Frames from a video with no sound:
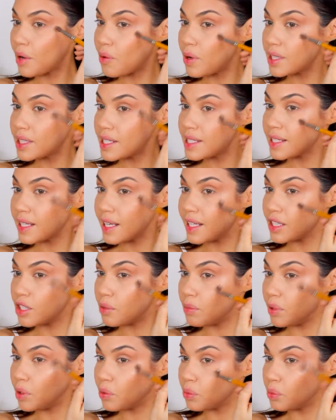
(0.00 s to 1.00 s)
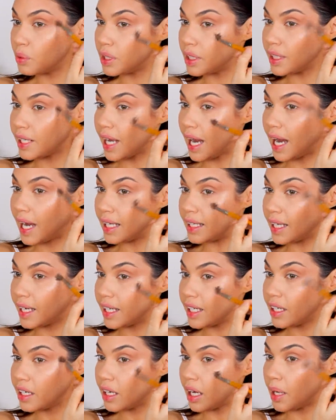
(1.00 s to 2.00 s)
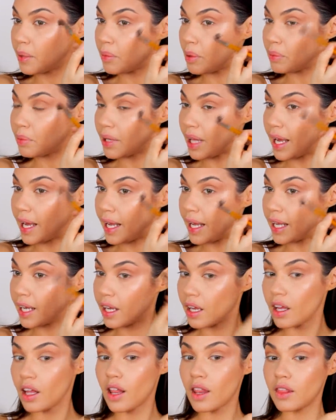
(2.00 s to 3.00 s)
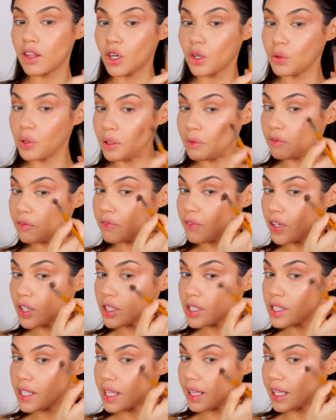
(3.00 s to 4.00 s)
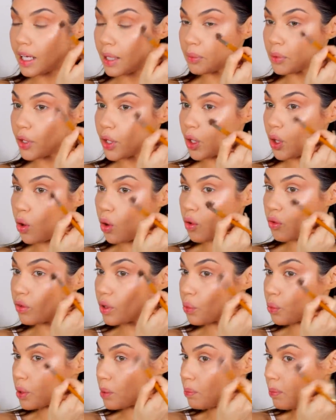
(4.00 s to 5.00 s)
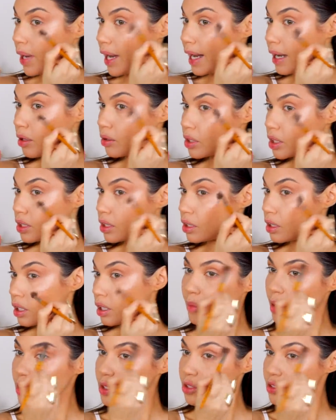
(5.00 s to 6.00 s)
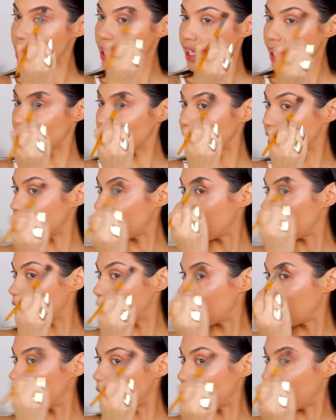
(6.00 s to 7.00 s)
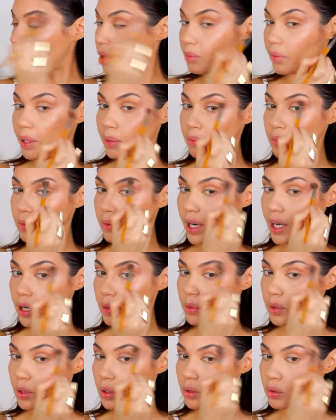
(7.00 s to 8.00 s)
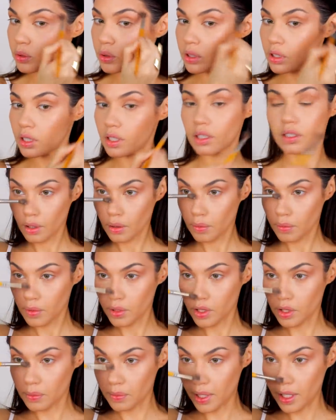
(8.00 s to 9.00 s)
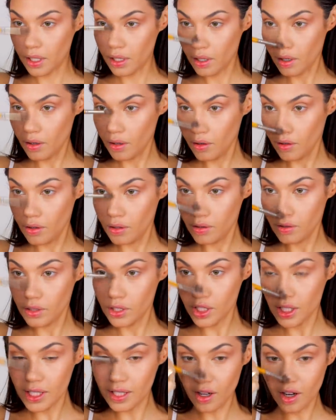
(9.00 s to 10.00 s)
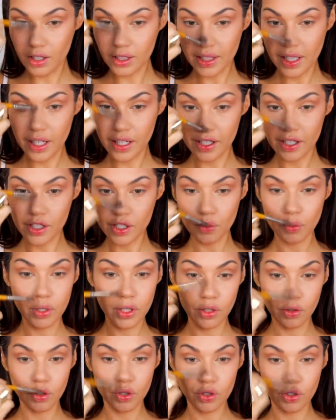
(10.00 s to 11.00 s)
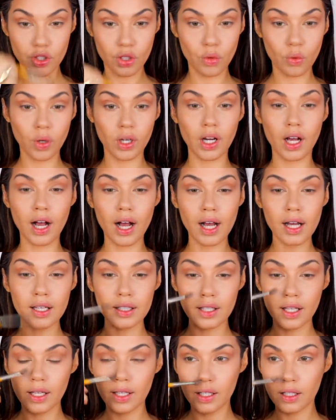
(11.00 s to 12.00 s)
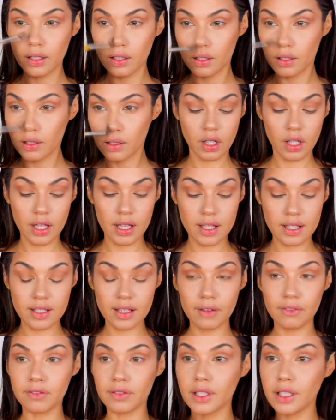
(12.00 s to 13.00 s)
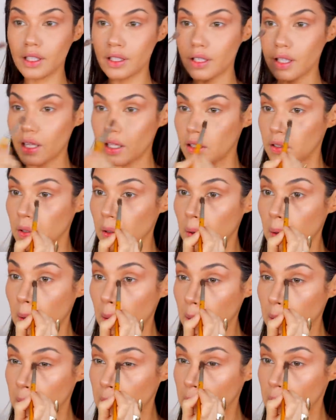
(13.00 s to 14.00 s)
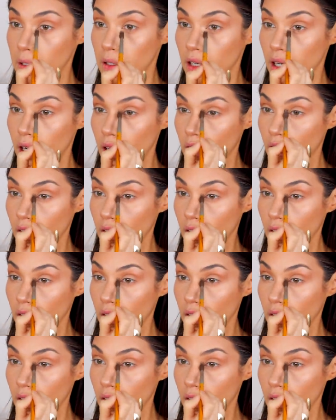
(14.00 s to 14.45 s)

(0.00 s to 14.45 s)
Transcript: I want the skin to be really highlighted, I'm applying the cream first and then I'm gonna go over with powder. I'm also taking it on my brow bone, which my nose, just all the areas where you usually wanna highlight. Definitely the inner corner,